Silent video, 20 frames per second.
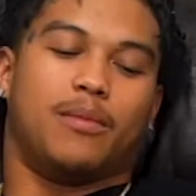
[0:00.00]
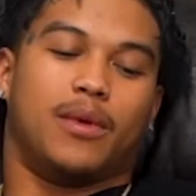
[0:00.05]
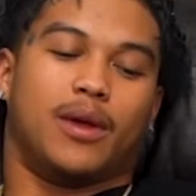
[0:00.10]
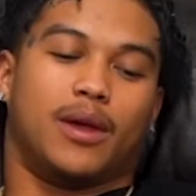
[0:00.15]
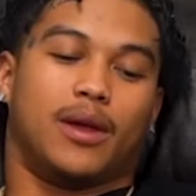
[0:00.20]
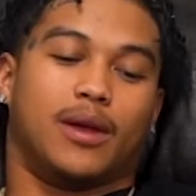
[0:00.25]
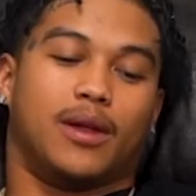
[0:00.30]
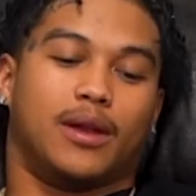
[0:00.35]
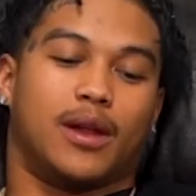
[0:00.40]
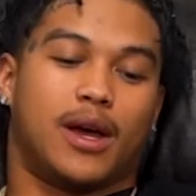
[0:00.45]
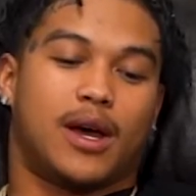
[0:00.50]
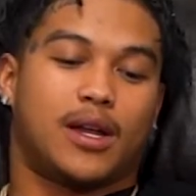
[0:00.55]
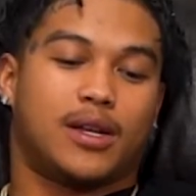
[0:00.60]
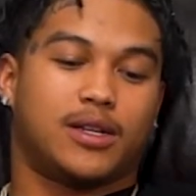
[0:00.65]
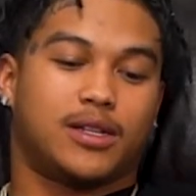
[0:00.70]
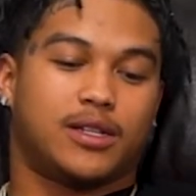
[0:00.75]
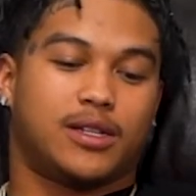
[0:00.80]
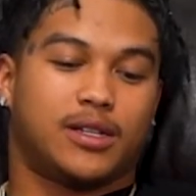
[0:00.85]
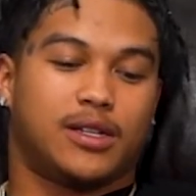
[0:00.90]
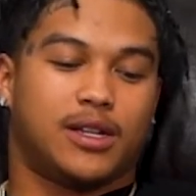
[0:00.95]
Man,
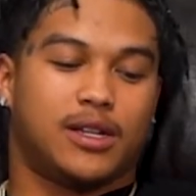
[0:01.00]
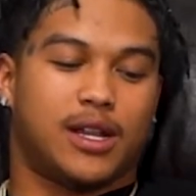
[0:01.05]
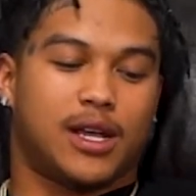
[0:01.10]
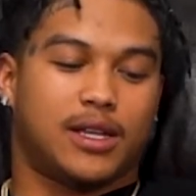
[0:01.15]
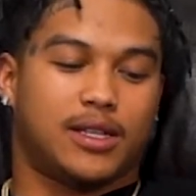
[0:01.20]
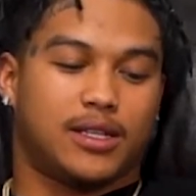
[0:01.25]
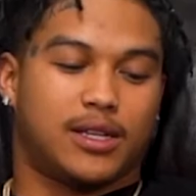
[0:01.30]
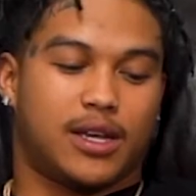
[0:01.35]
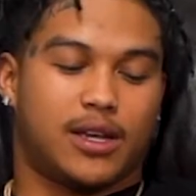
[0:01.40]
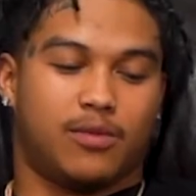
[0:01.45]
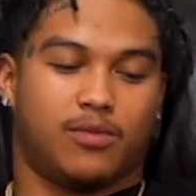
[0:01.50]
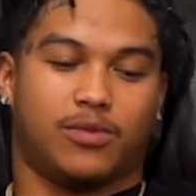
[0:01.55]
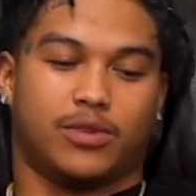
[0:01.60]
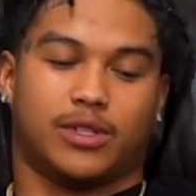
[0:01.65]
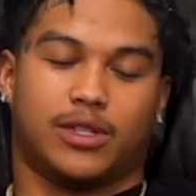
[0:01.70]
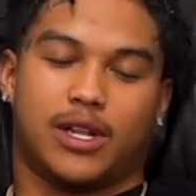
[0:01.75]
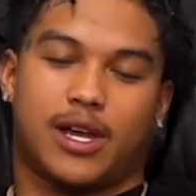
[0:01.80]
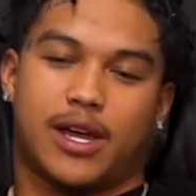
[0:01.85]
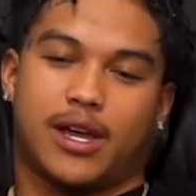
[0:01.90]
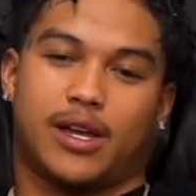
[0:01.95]
honestly, that tape
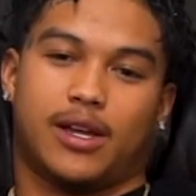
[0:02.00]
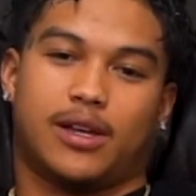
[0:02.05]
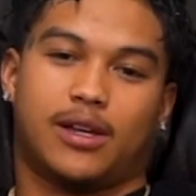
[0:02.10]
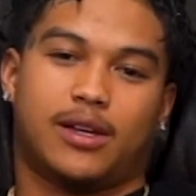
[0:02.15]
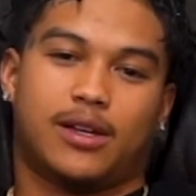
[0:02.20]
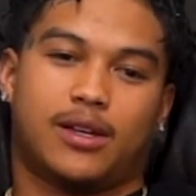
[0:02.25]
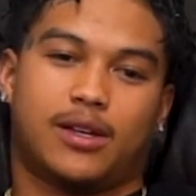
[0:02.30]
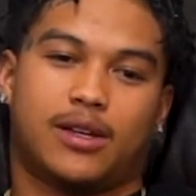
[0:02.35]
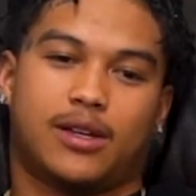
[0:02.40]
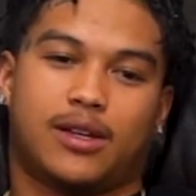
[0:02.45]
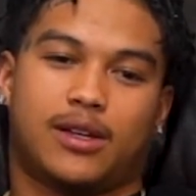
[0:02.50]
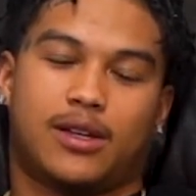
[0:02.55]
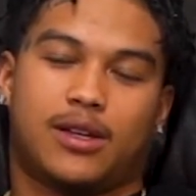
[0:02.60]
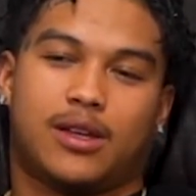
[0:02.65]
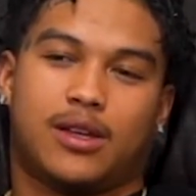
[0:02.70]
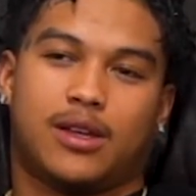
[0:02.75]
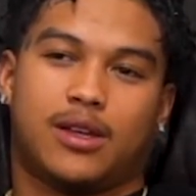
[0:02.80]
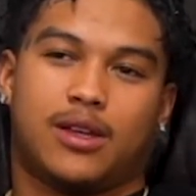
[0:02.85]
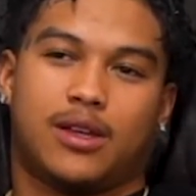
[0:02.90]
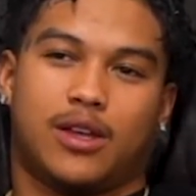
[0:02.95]
was like,
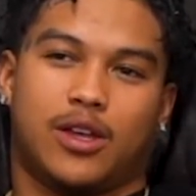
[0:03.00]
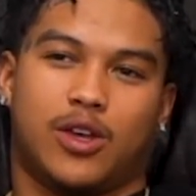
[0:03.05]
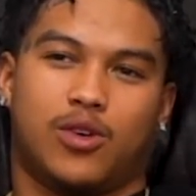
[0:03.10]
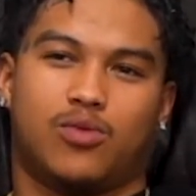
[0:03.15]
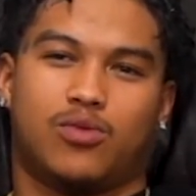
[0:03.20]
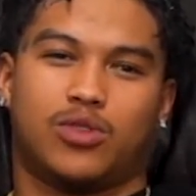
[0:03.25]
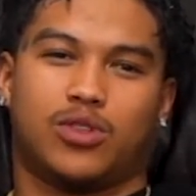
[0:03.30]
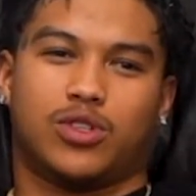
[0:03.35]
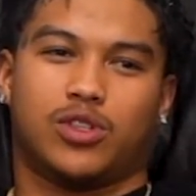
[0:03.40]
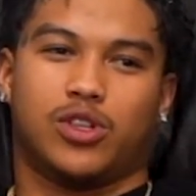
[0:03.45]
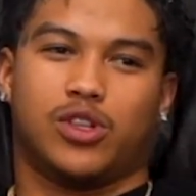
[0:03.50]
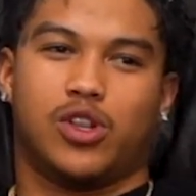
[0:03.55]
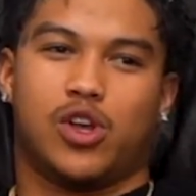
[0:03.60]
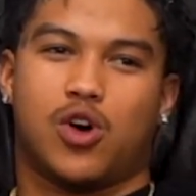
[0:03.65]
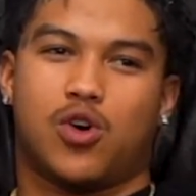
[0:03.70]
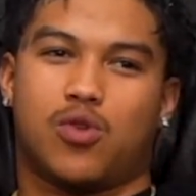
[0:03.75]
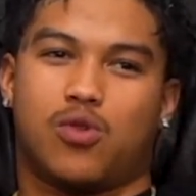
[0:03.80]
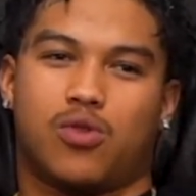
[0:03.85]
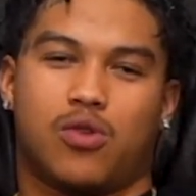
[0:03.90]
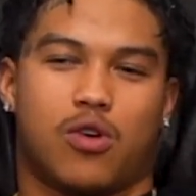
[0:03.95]
it was
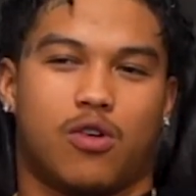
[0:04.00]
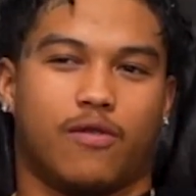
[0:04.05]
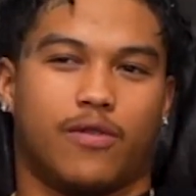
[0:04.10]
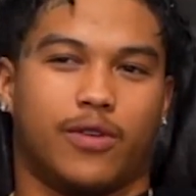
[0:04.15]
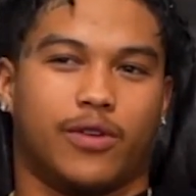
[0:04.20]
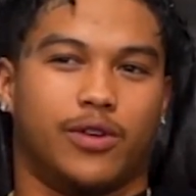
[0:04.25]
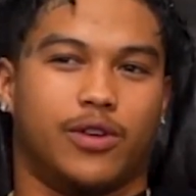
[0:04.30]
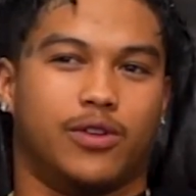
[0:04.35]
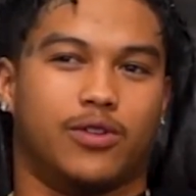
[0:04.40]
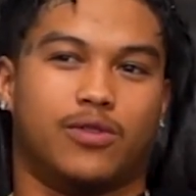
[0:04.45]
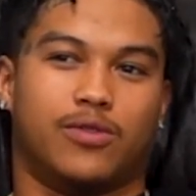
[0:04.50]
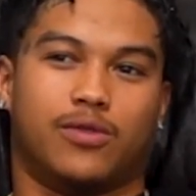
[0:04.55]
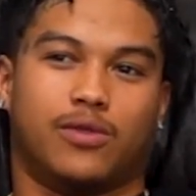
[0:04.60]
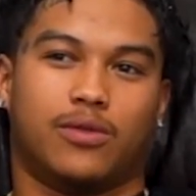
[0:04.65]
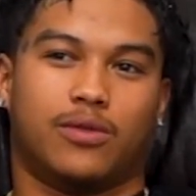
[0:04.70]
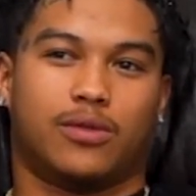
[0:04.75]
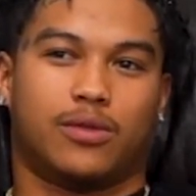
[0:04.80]
long overdue.